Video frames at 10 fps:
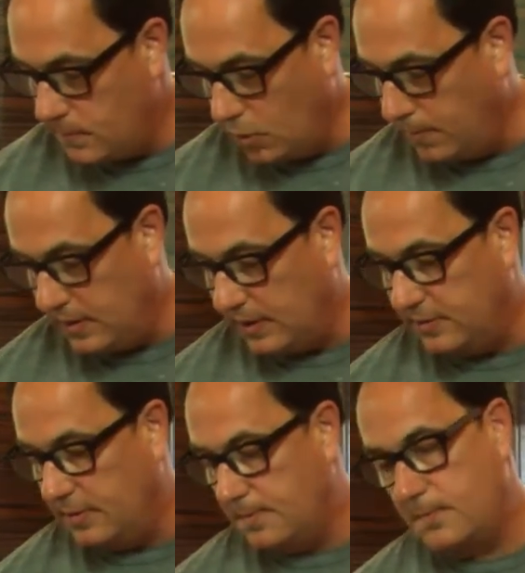nobody
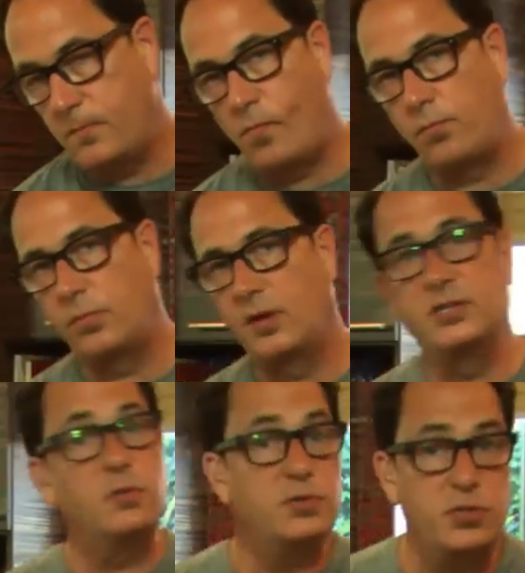liked it,
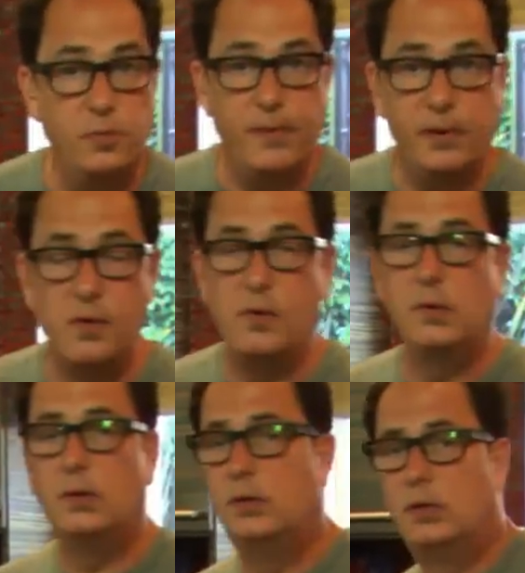because it was stupid.
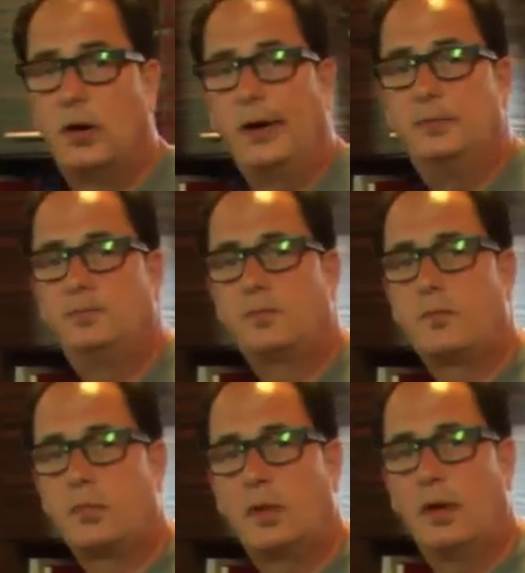All right,
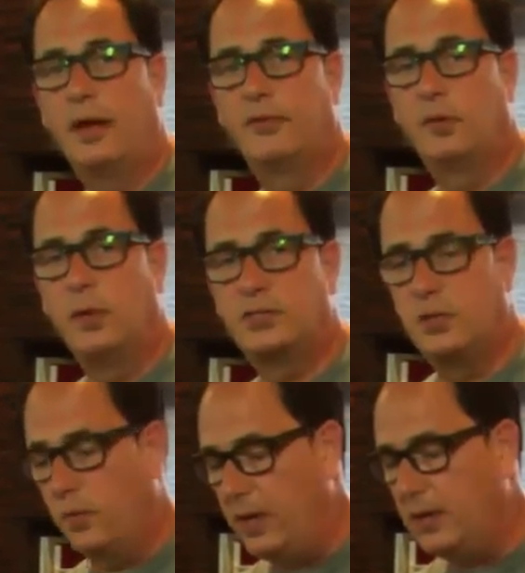have a good rest
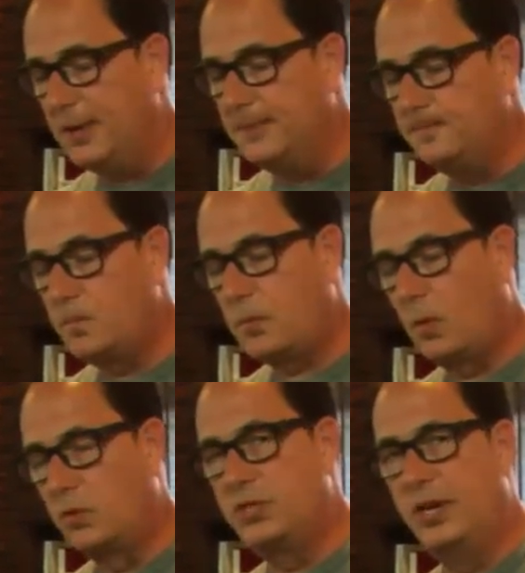of the week.
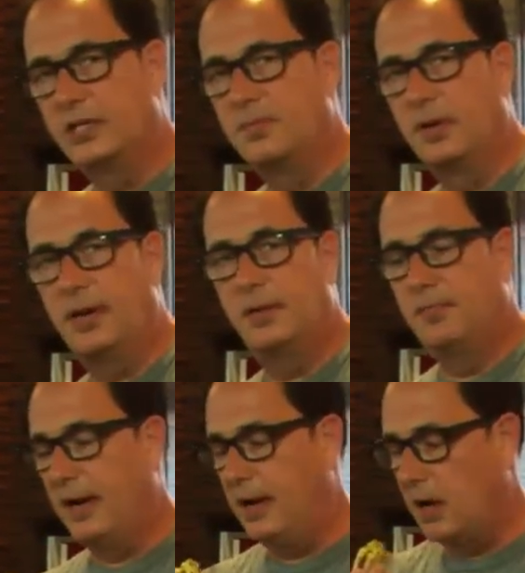We'll see you next Monday.
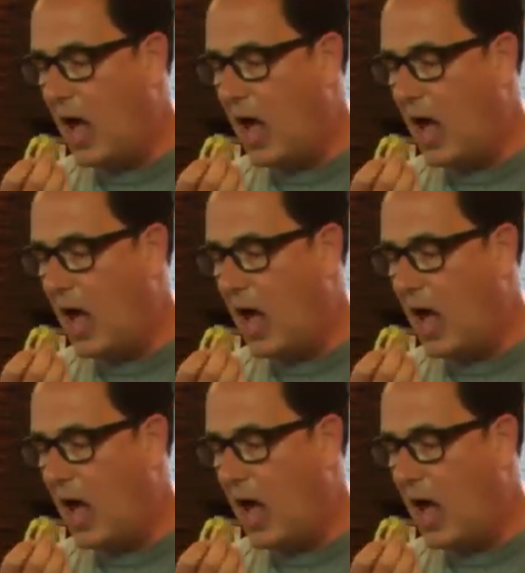Bye.